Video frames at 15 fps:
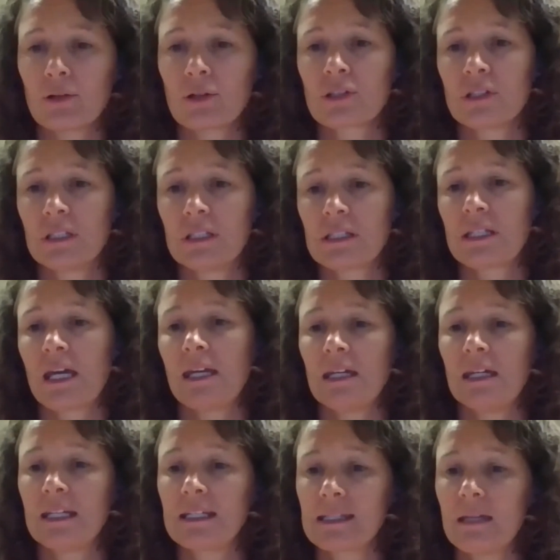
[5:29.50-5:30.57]
an estate,
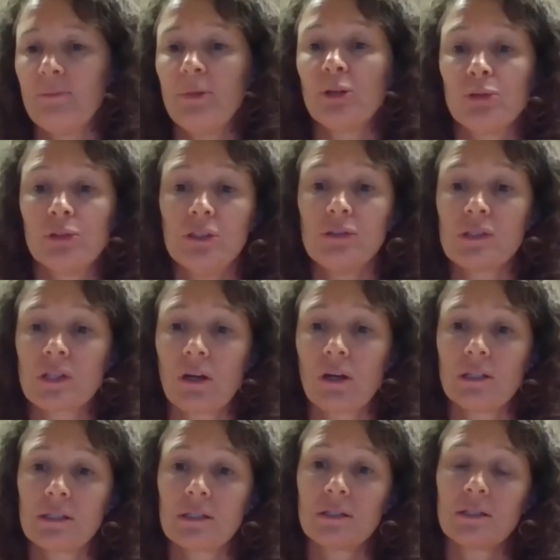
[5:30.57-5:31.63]
and as they build new
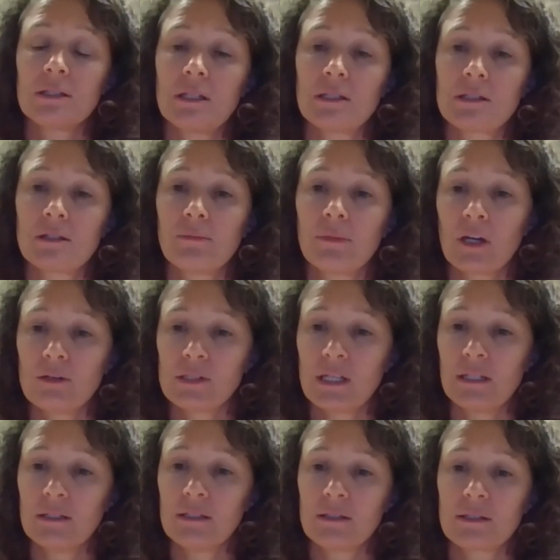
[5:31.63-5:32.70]
sites, the system goes
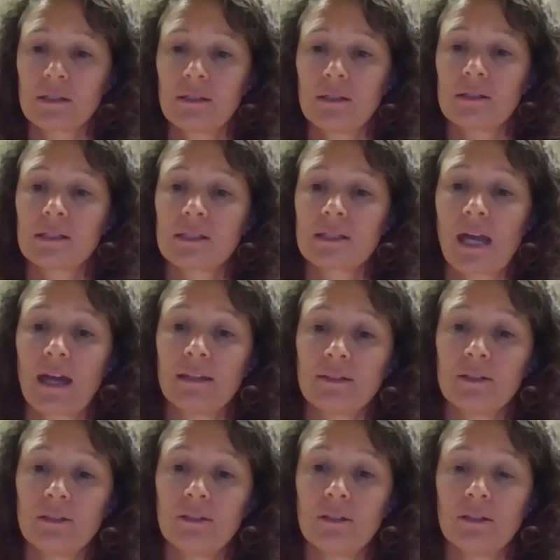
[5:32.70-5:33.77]
in as
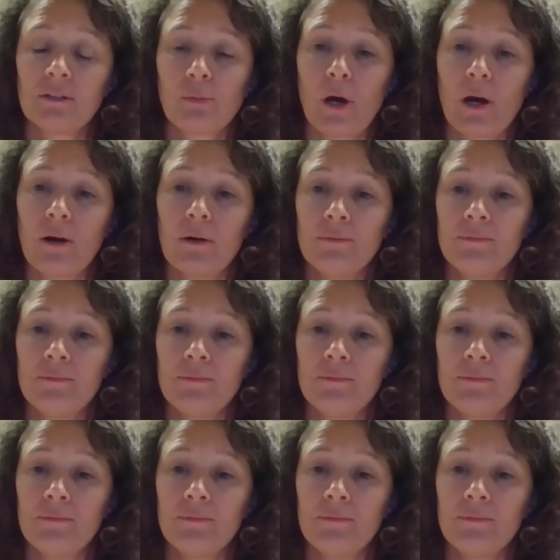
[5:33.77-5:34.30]
standard as well.